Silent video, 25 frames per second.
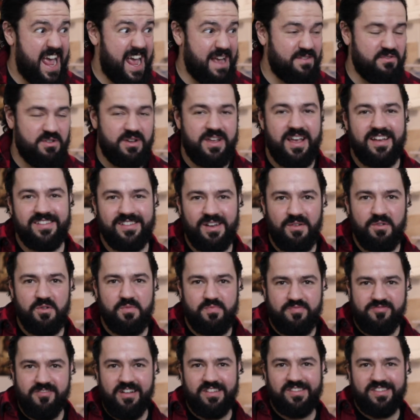Well, I guess I was
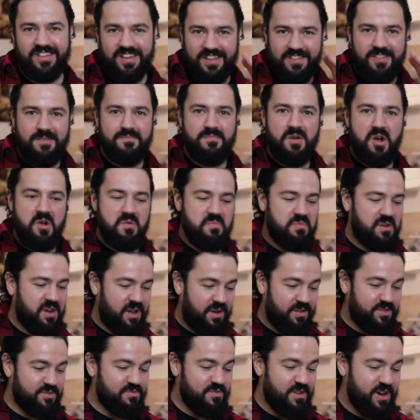present in the moment and
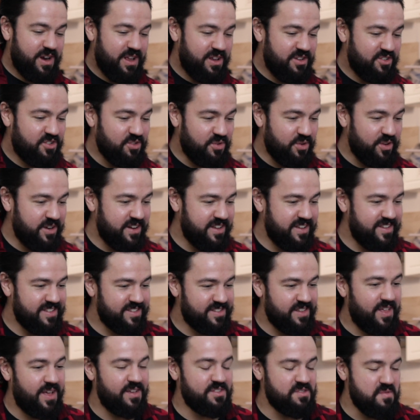I was really enjoying it.
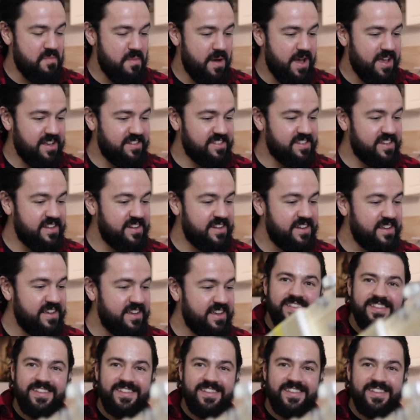So that's amazing.